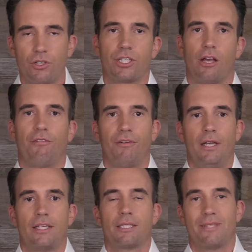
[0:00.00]
yourself
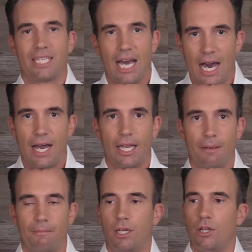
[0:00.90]
some
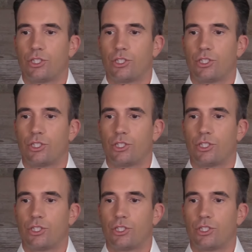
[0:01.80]
time